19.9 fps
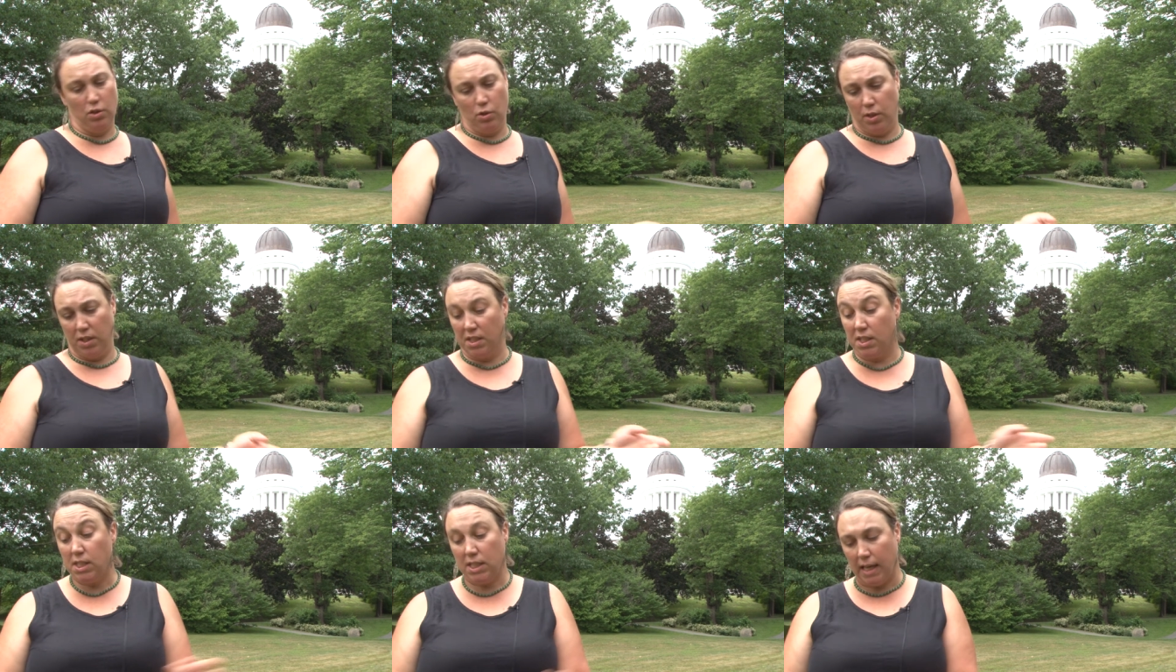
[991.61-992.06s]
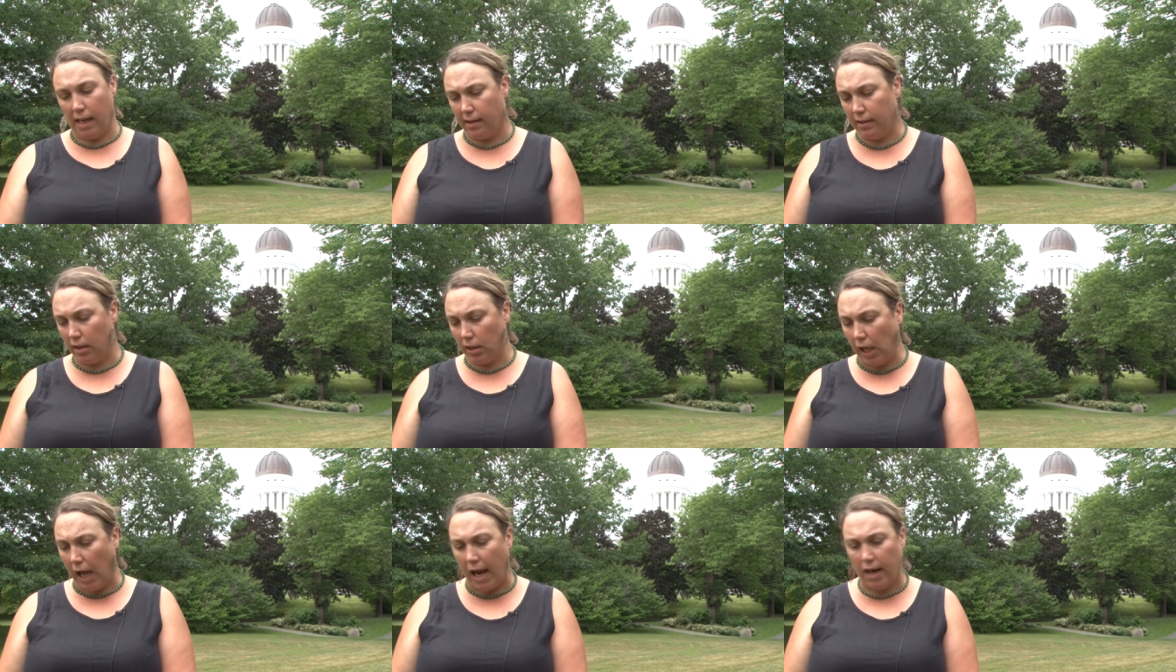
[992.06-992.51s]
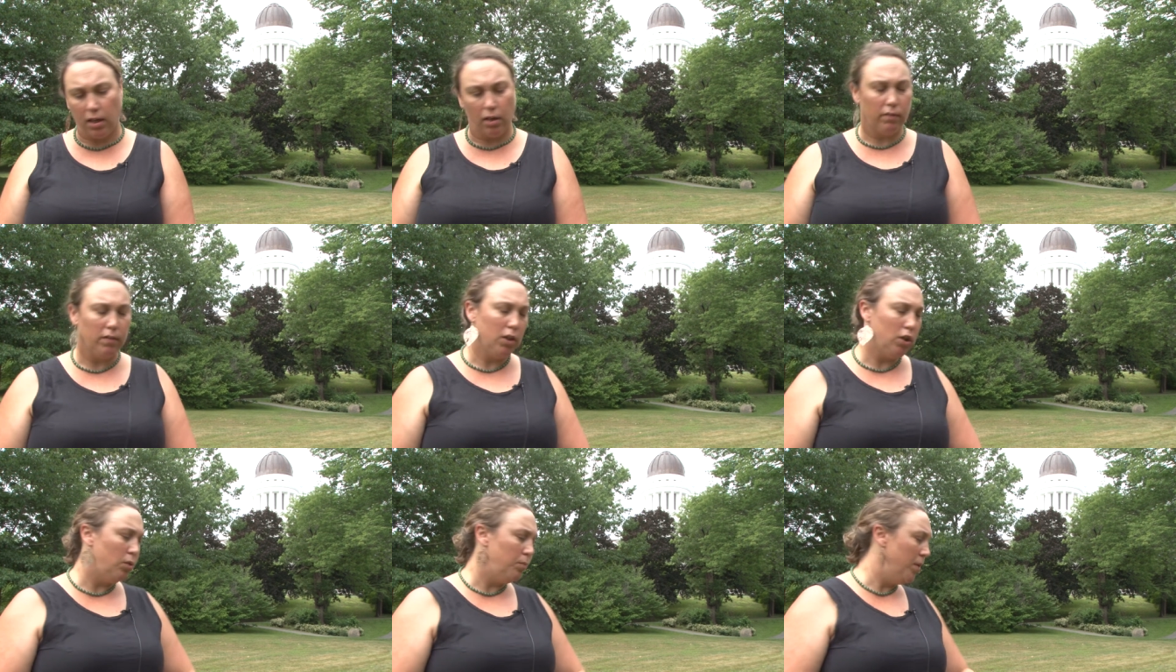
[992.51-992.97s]
You can stay in the locker
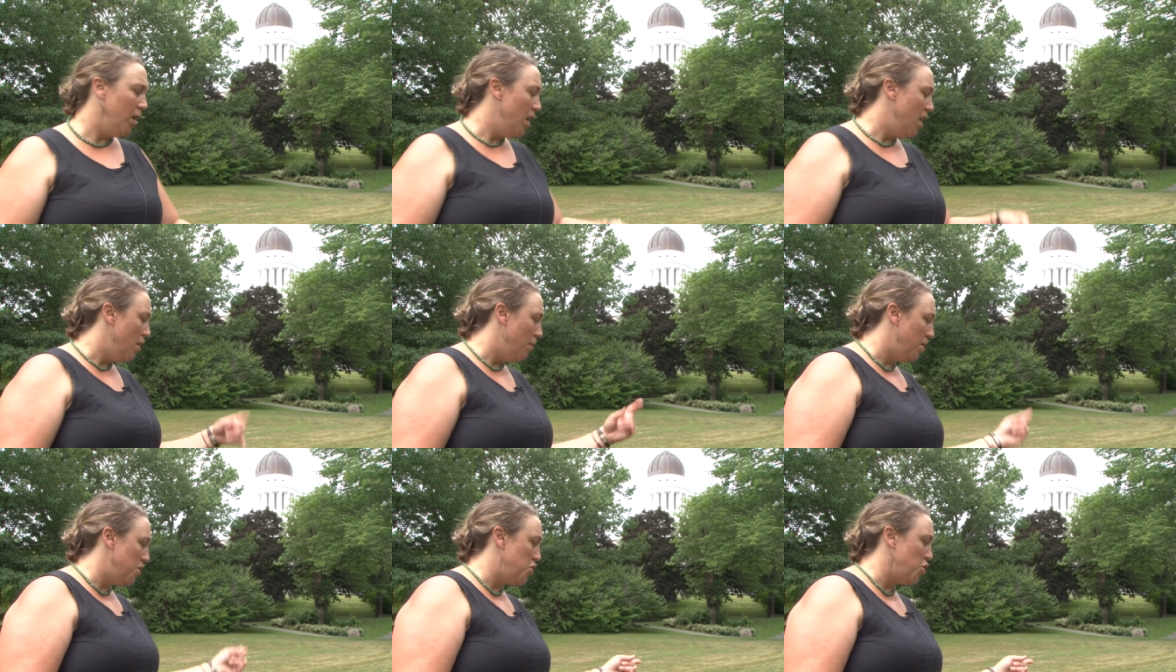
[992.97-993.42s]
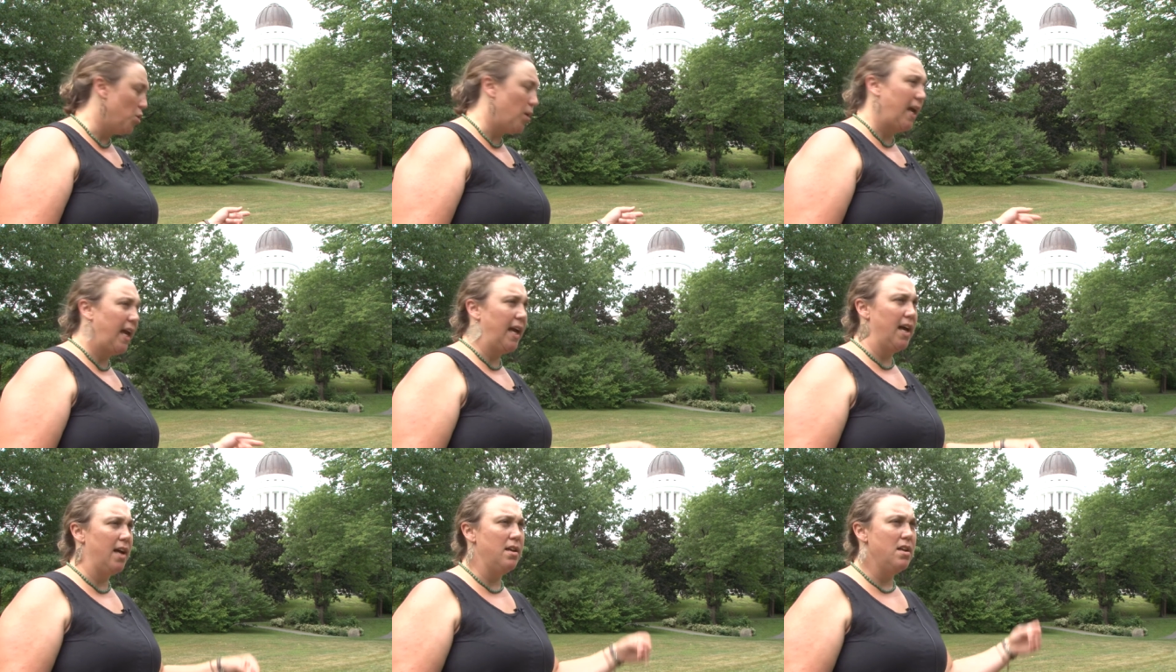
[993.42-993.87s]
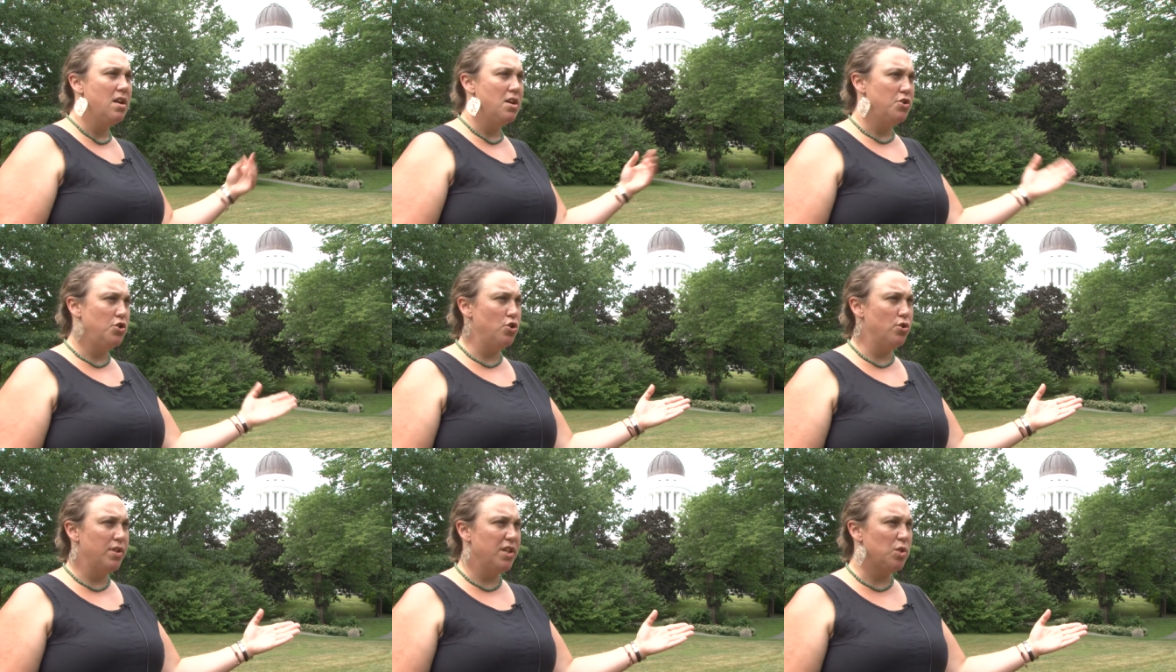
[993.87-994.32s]
room, but you can't
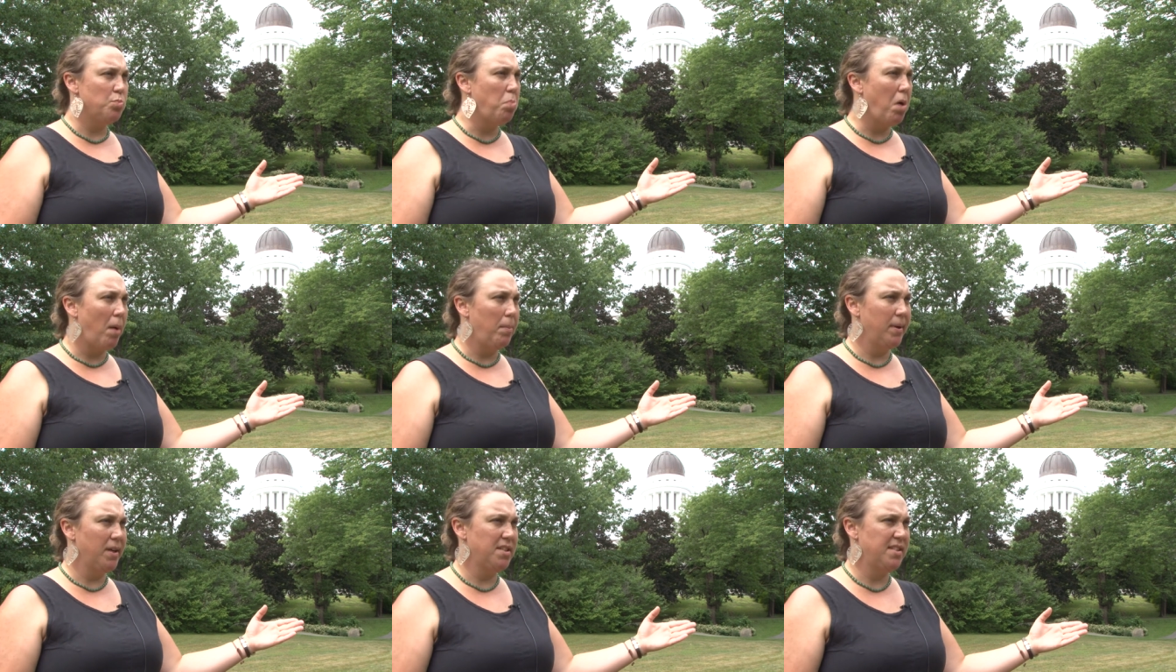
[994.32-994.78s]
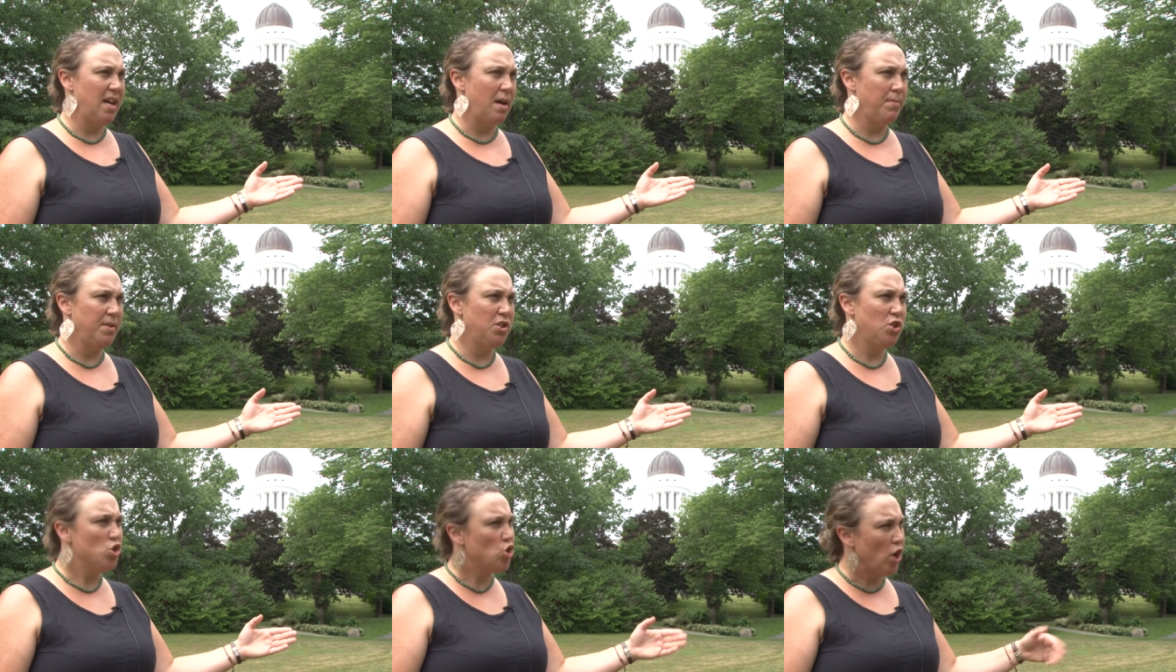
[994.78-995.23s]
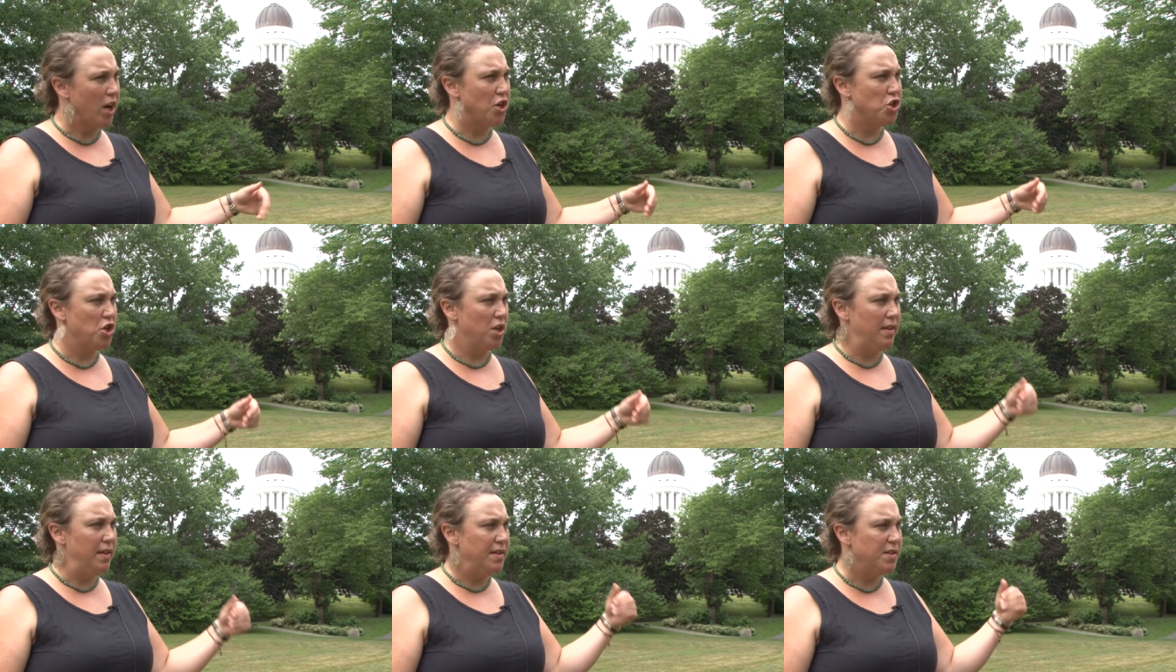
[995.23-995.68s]
do this public demonstration,